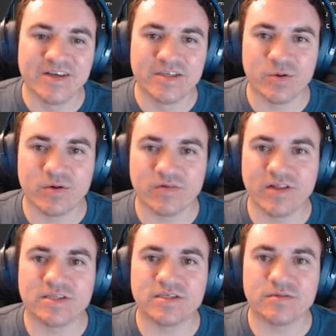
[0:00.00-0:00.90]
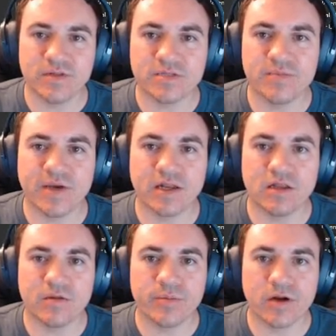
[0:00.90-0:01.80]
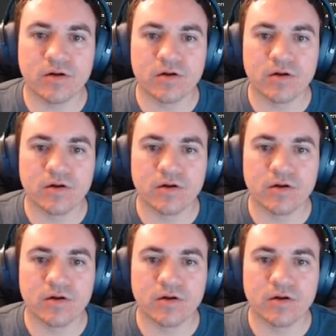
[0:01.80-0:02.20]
Sort of. Let's make it a little bigger.